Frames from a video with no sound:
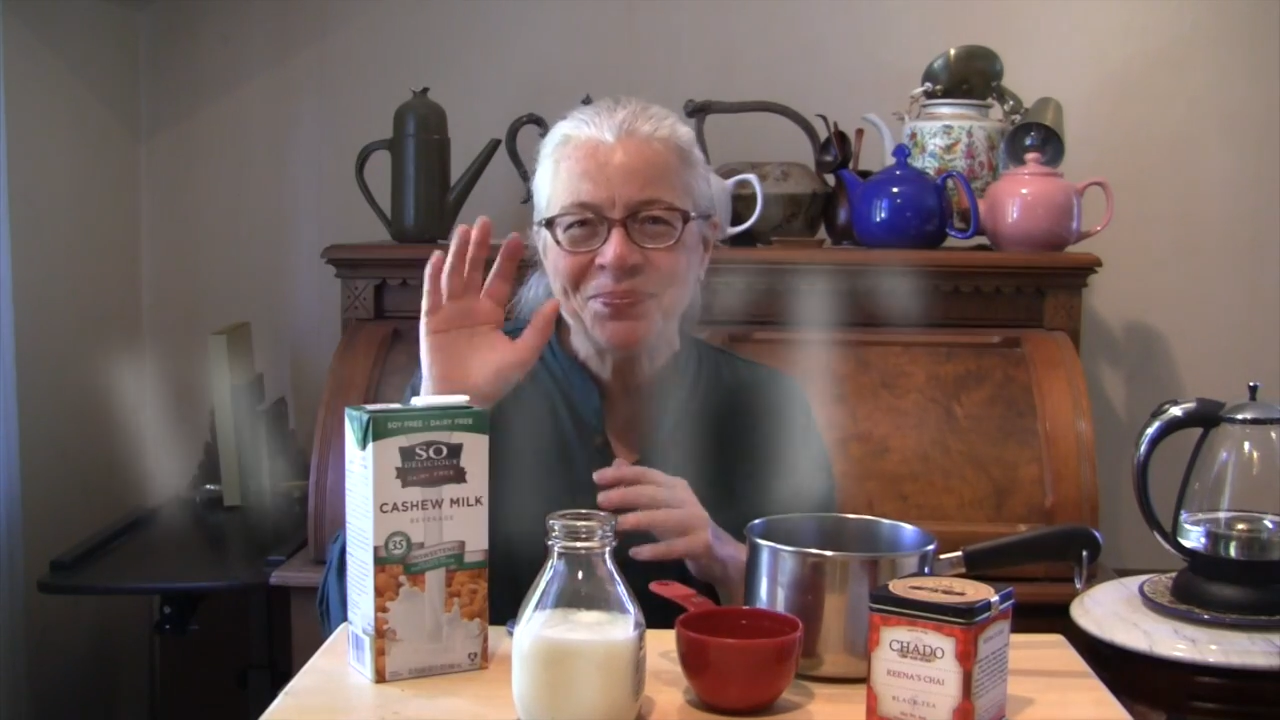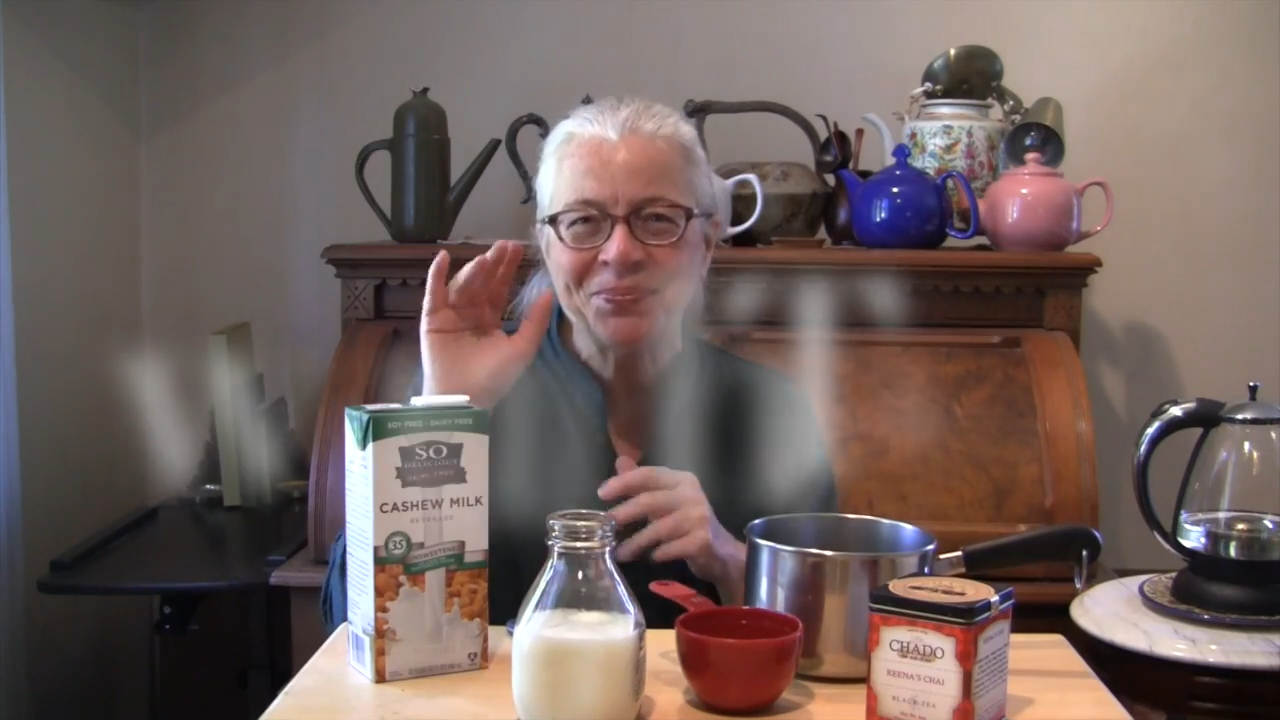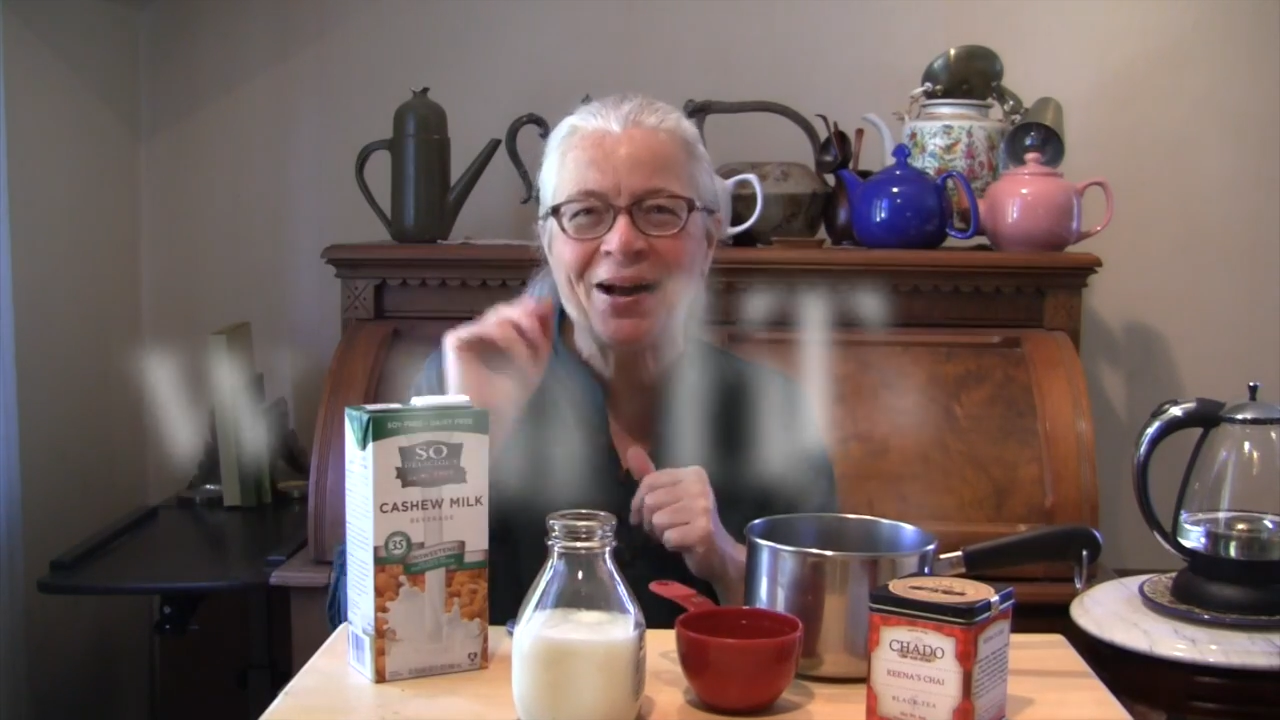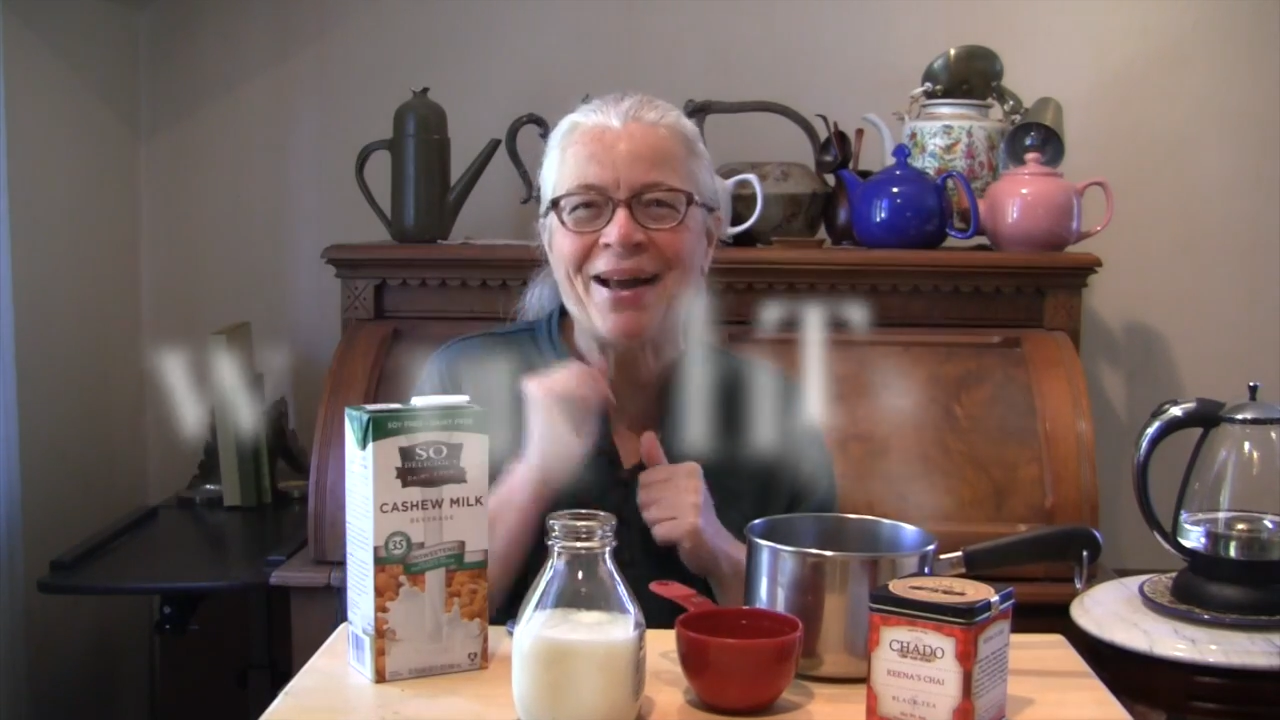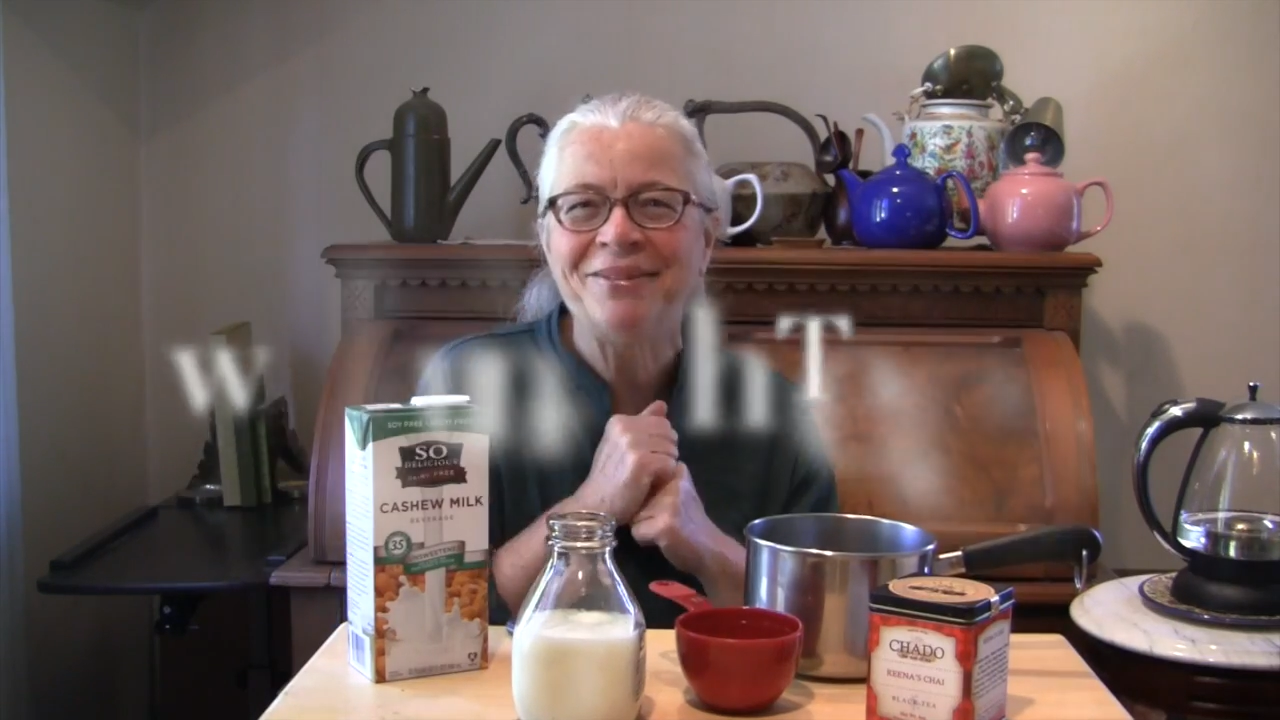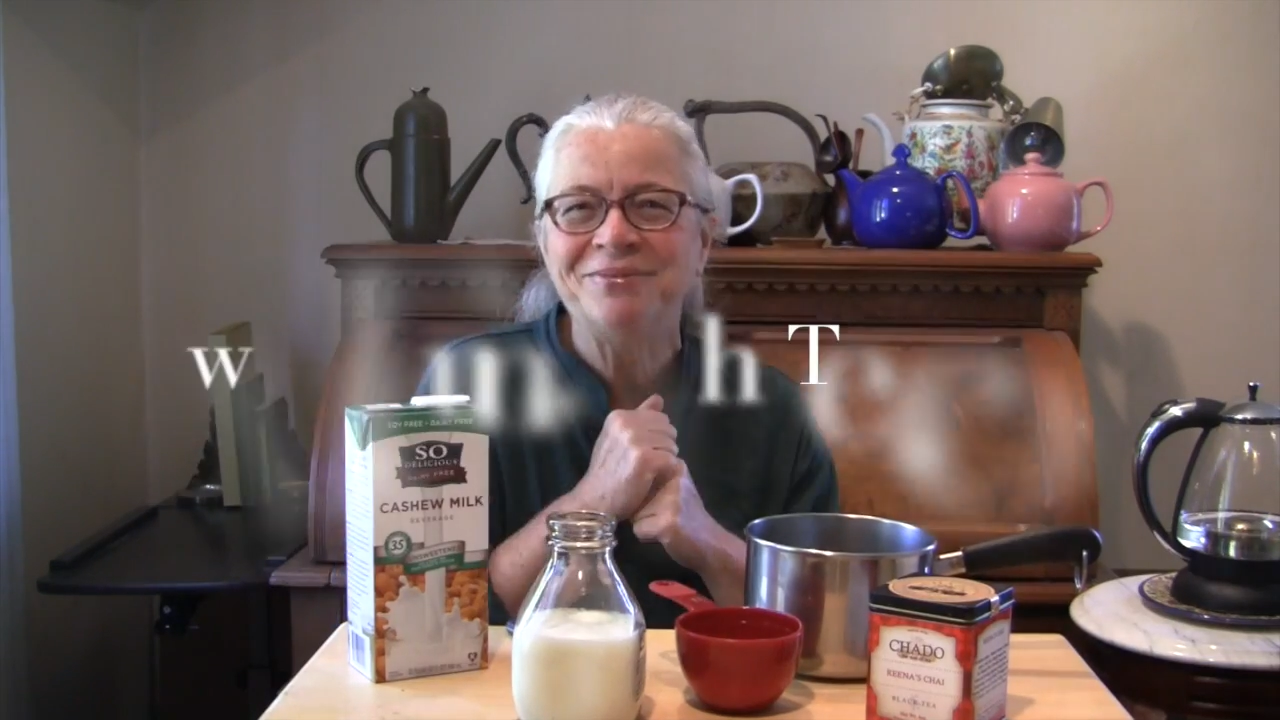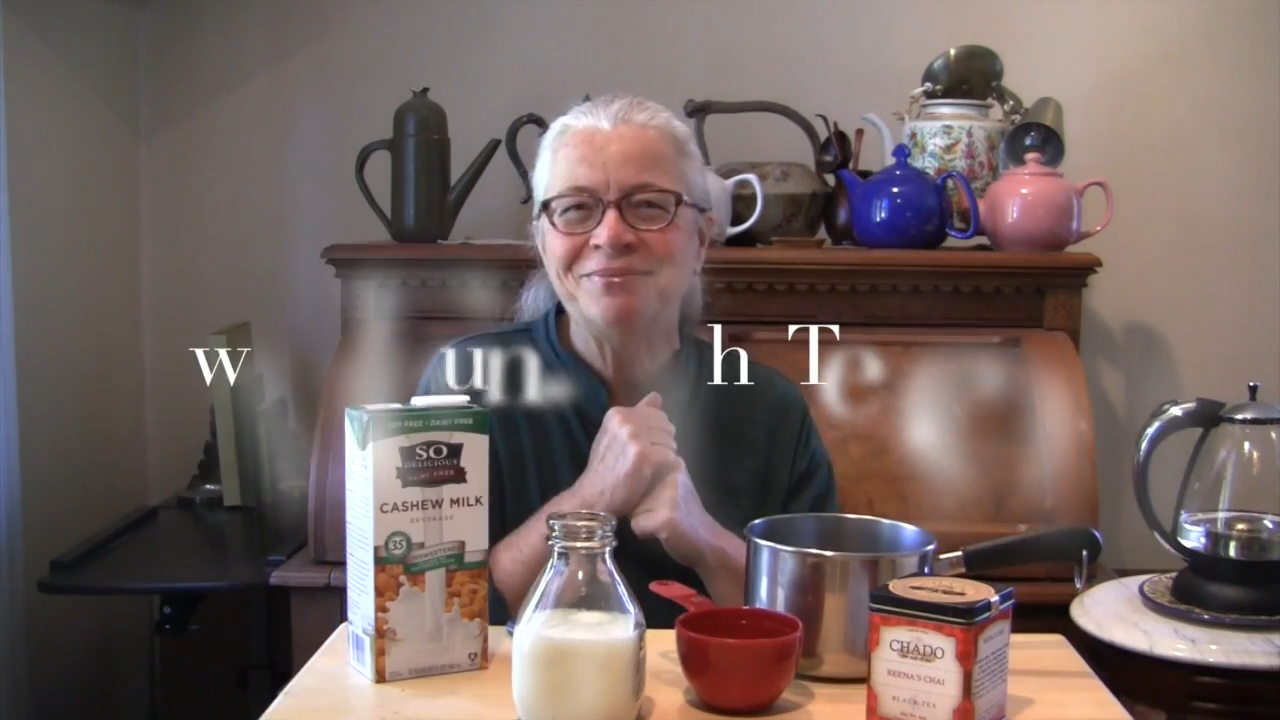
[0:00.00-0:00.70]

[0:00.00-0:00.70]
Bye.